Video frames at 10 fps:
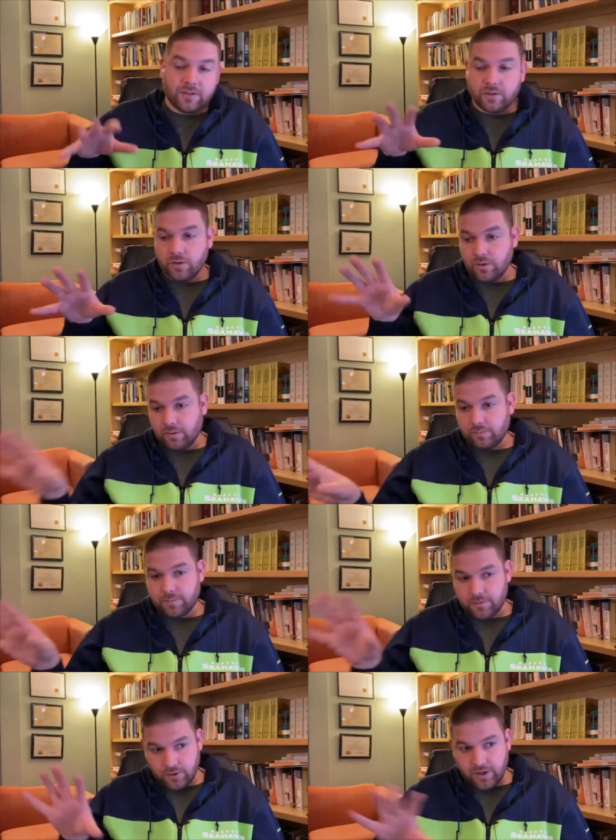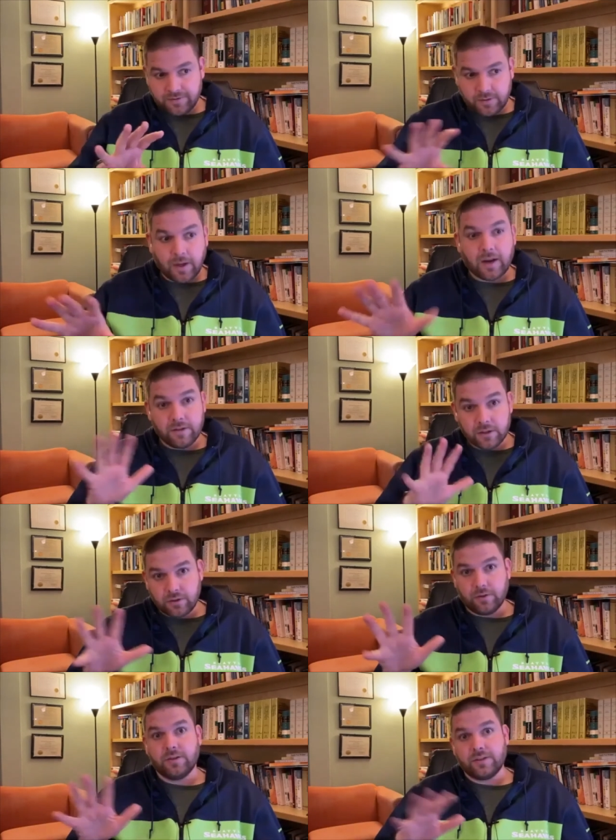And so you should have some kind of
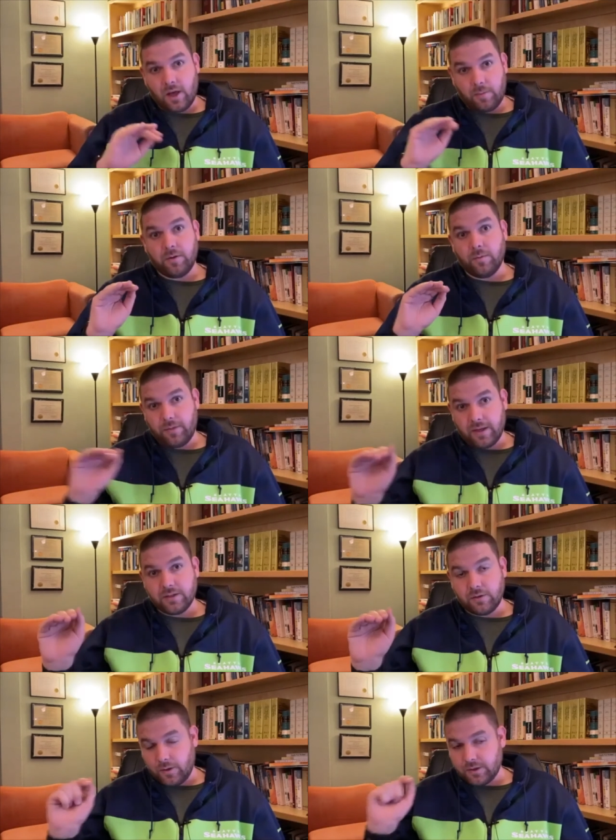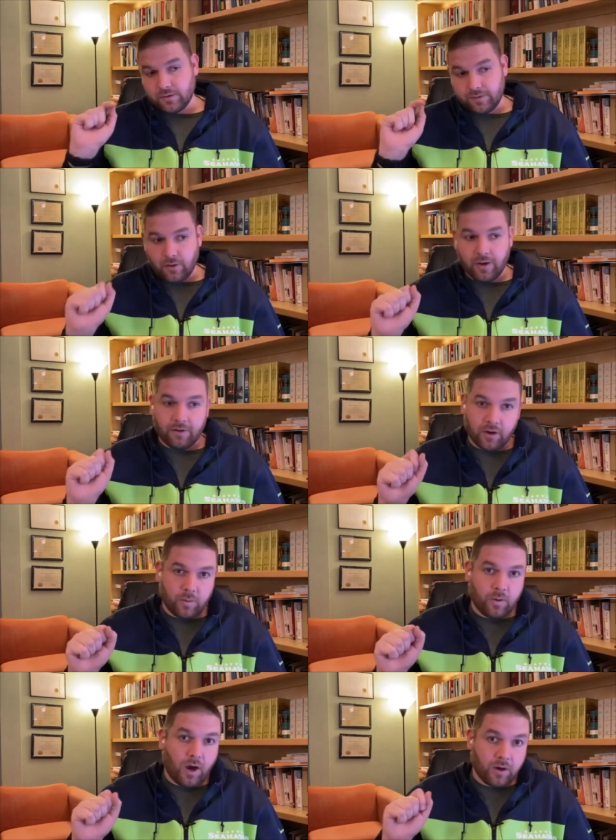insurance to help you with that situation. If you don't have
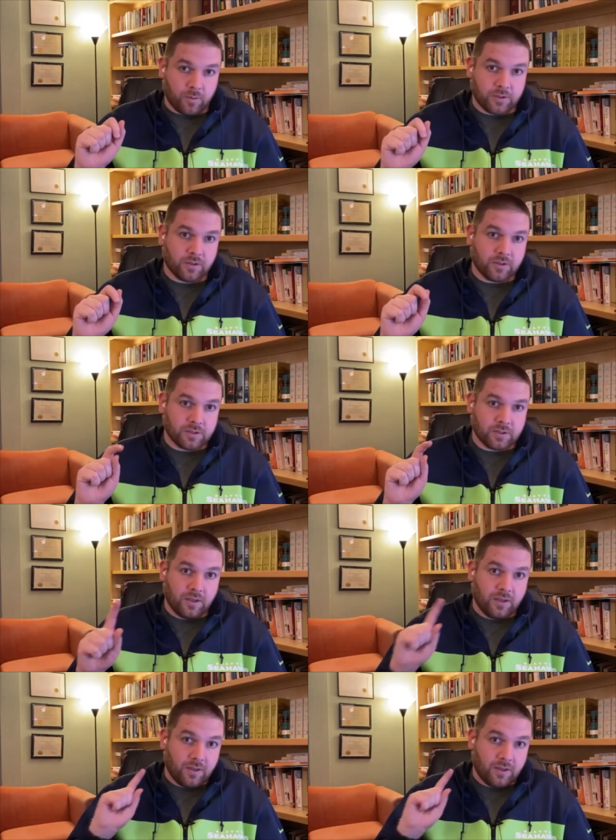auto auto insurance,